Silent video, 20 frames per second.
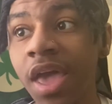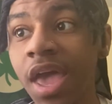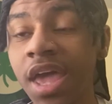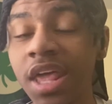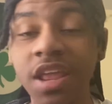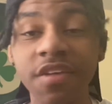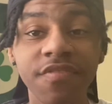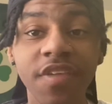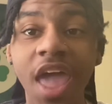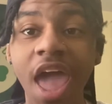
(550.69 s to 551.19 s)

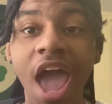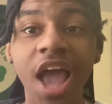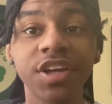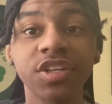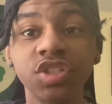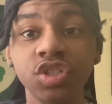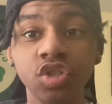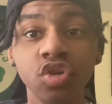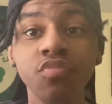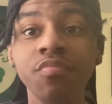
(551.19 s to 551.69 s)
and if they
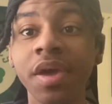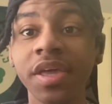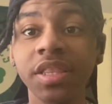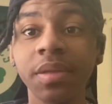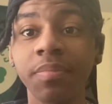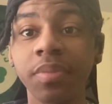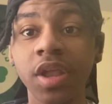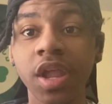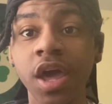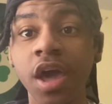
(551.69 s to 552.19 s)
actually do make the
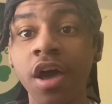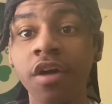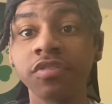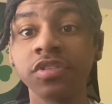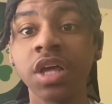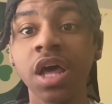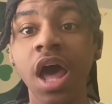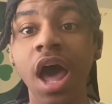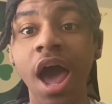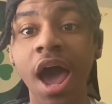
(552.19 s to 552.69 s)
playoffs,